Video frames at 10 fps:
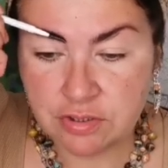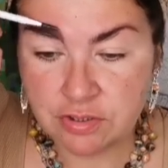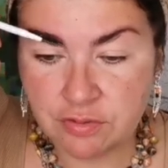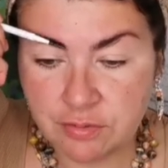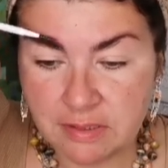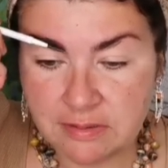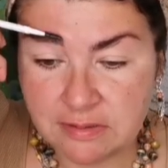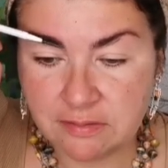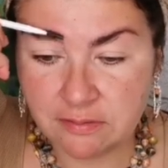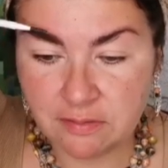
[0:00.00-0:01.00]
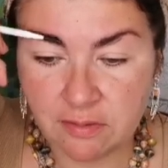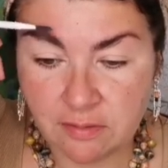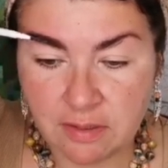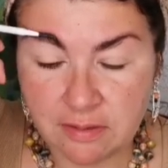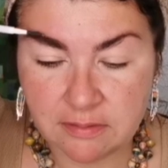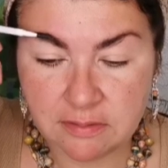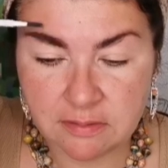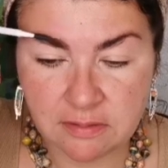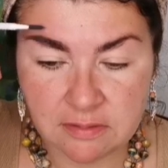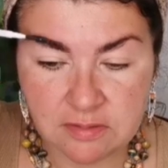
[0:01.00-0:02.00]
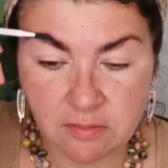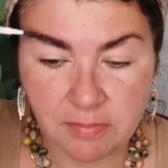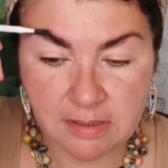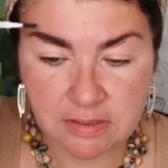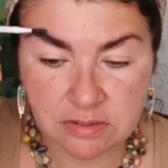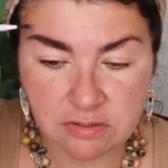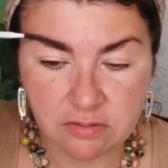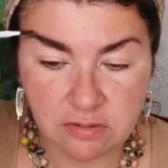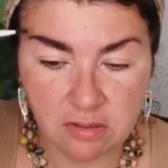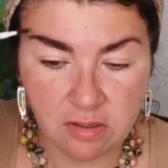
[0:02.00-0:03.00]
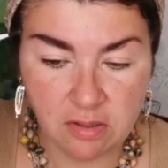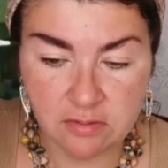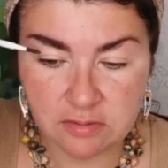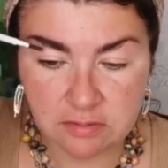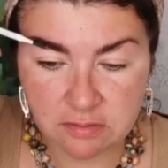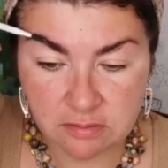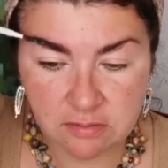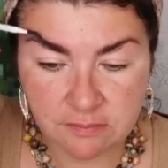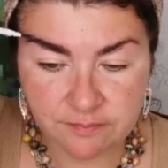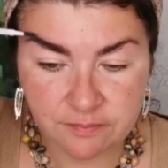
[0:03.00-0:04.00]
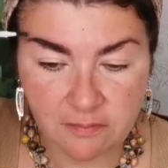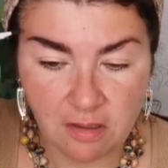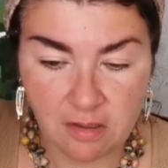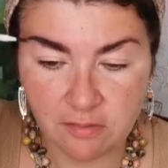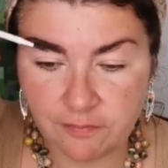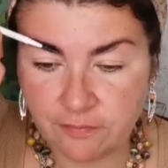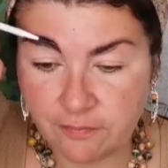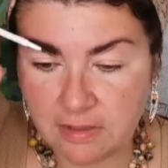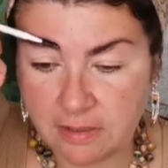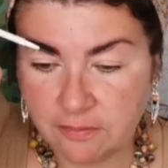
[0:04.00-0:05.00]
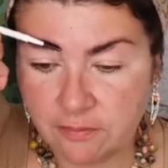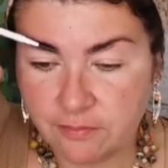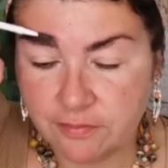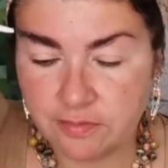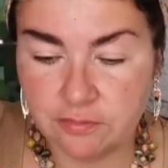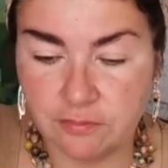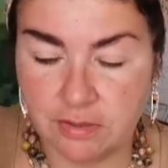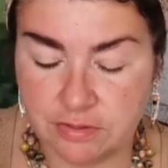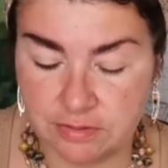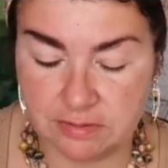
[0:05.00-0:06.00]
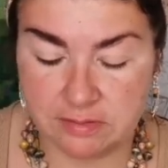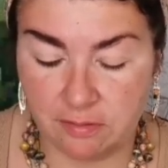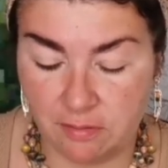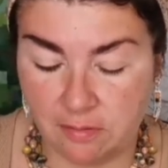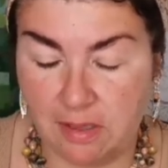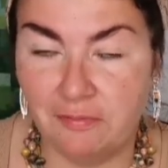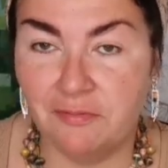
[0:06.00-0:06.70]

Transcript: tricks, you know, and some packaging got lost, all of kind of situations. So